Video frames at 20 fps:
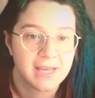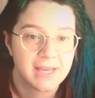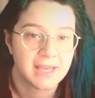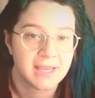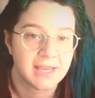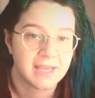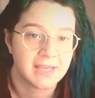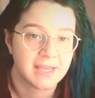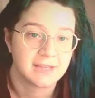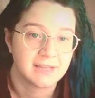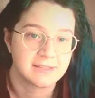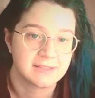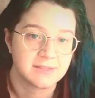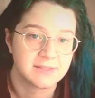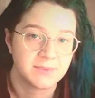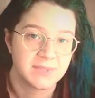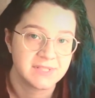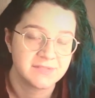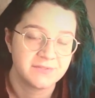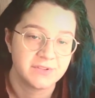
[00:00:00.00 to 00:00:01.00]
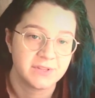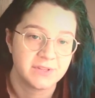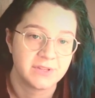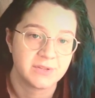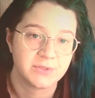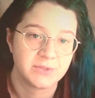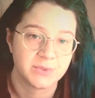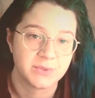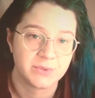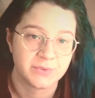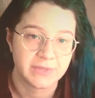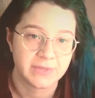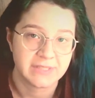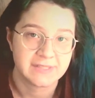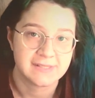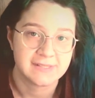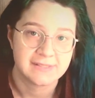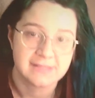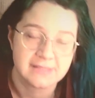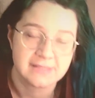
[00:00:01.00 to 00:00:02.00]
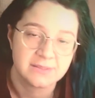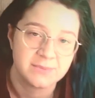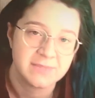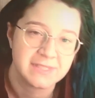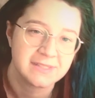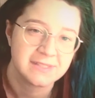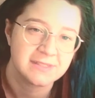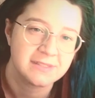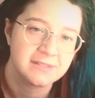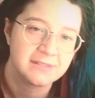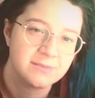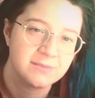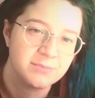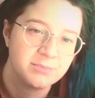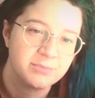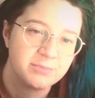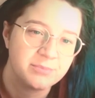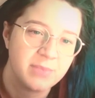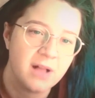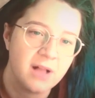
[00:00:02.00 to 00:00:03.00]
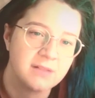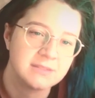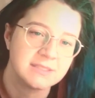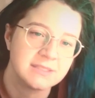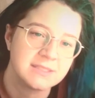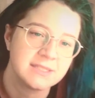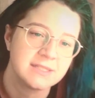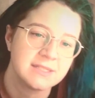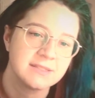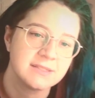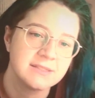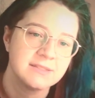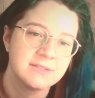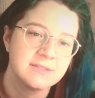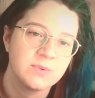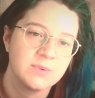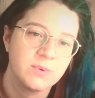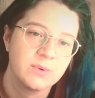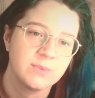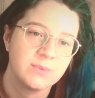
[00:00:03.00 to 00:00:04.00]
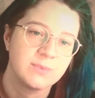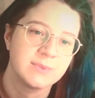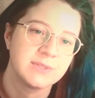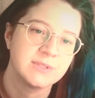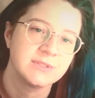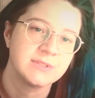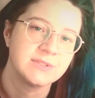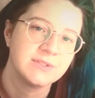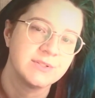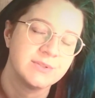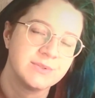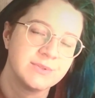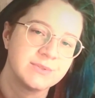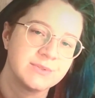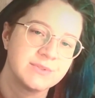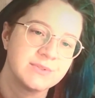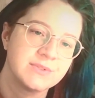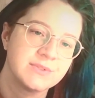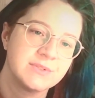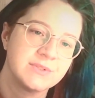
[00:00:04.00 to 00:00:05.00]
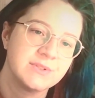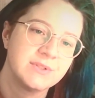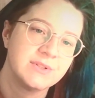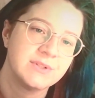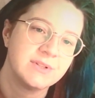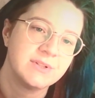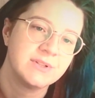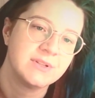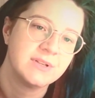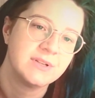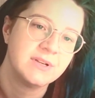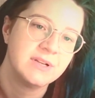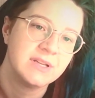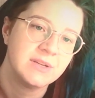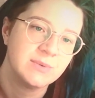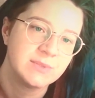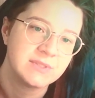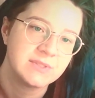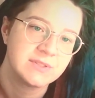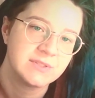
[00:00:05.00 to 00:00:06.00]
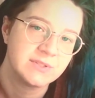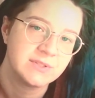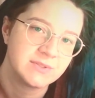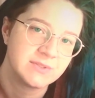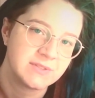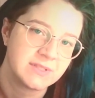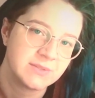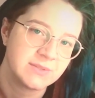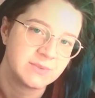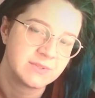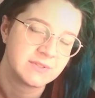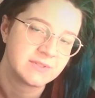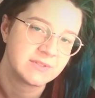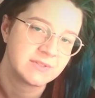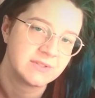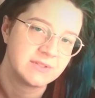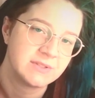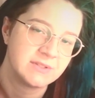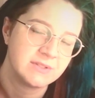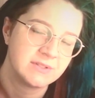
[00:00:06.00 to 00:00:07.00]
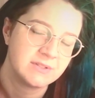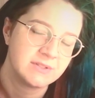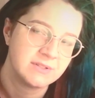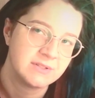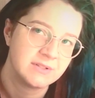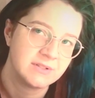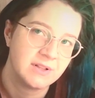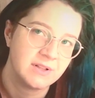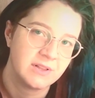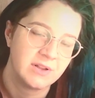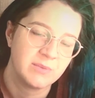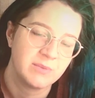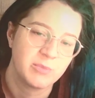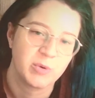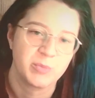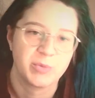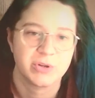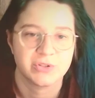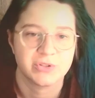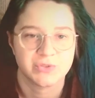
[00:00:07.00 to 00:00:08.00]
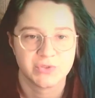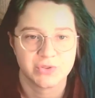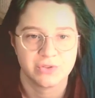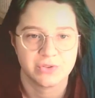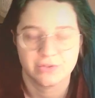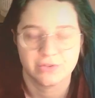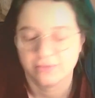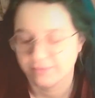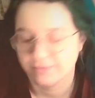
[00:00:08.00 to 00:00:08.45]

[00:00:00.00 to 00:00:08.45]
And it wasn't for the usual reasons. It wasn't politics or world news. It was news that was a lot more personal.